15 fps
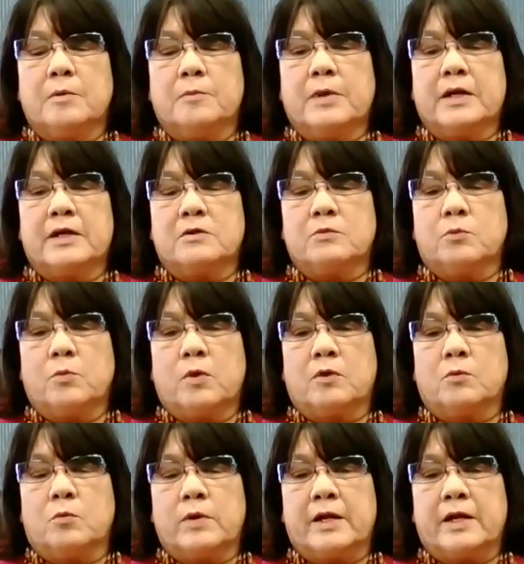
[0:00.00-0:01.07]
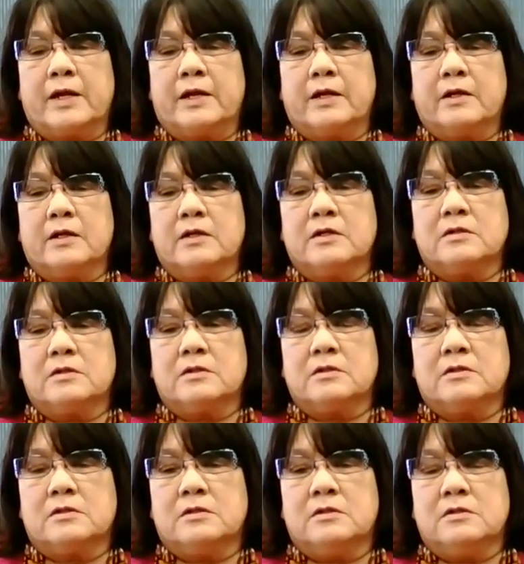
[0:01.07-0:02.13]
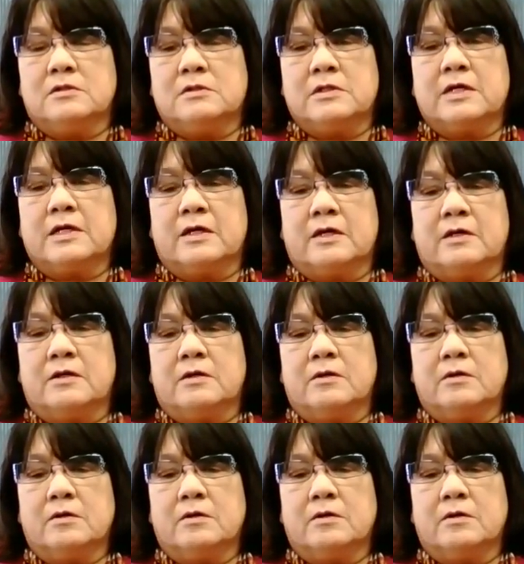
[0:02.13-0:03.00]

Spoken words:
But what we did